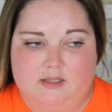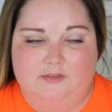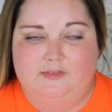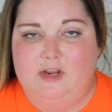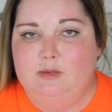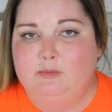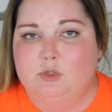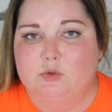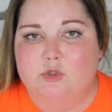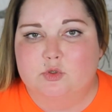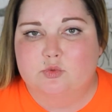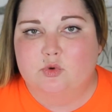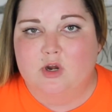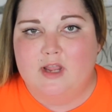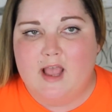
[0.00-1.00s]
The family
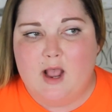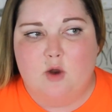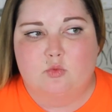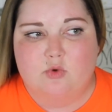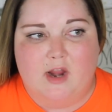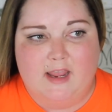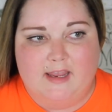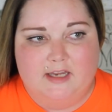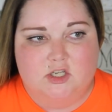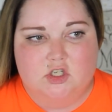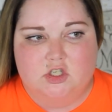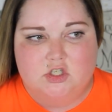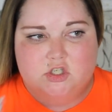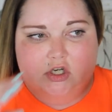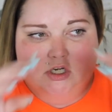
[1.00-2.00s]
was
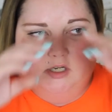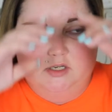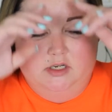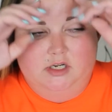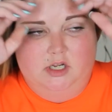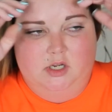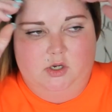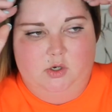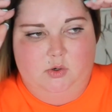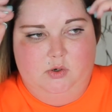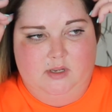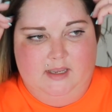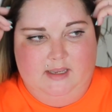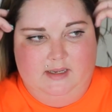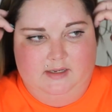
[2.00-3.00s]
outraged, you know,
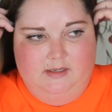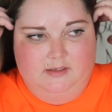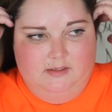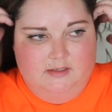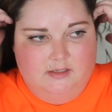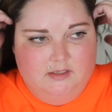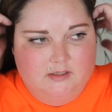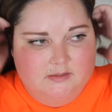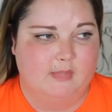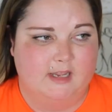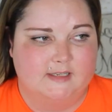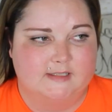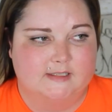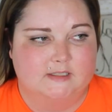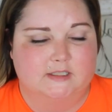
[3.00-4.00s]
and
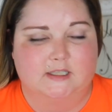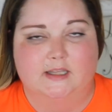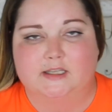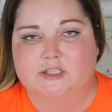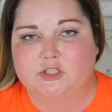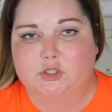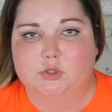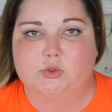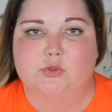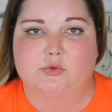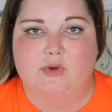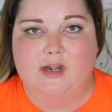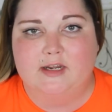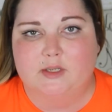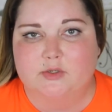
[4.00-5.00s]
basically they sued the
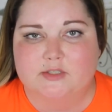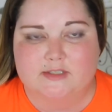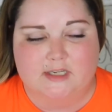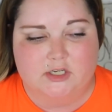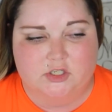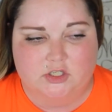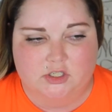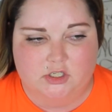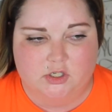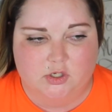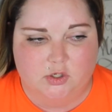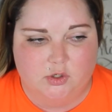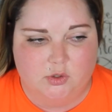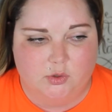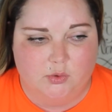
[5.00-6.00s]
radio station
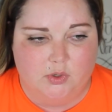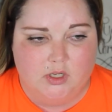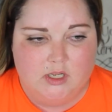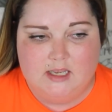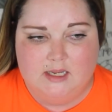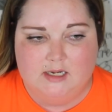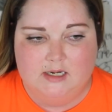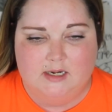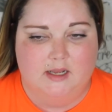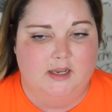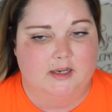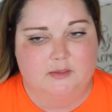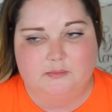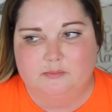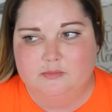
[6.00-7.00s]
who ended
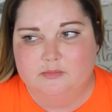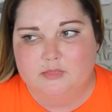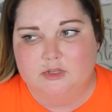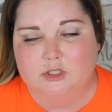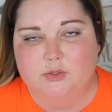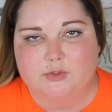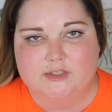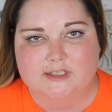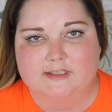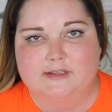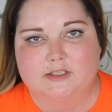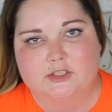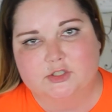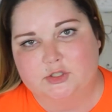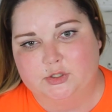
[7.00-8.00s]
up losing
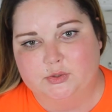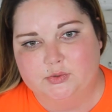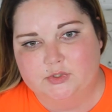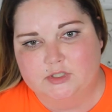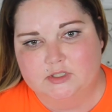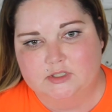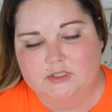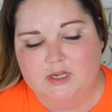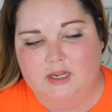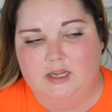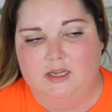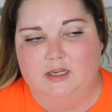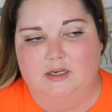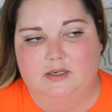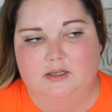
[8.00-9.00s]
the suit,
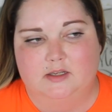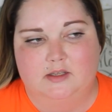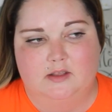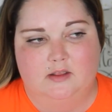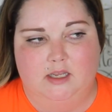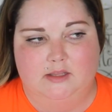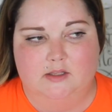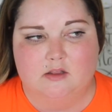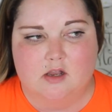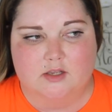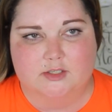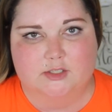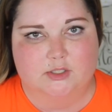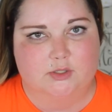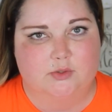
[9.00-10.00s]
and in the
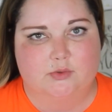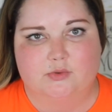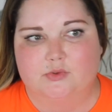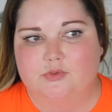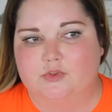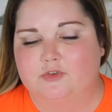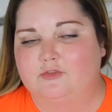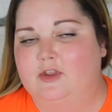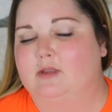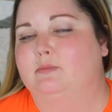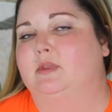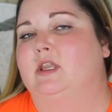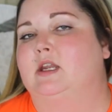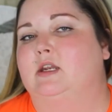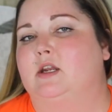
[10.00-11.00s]
lawsuit, the
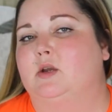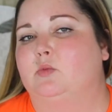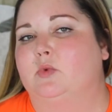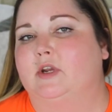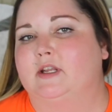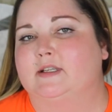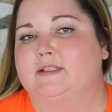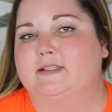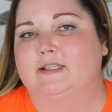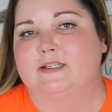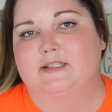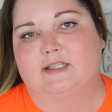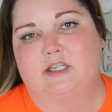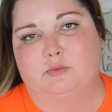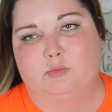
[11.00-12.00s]
family ended up winning
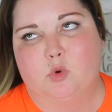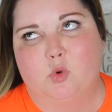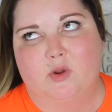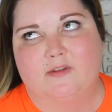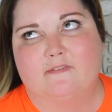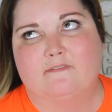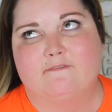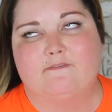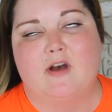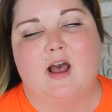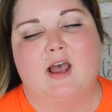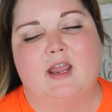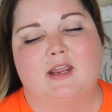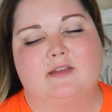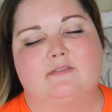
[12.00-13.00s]

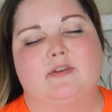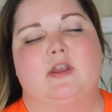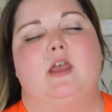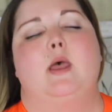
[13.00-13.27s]
$16.5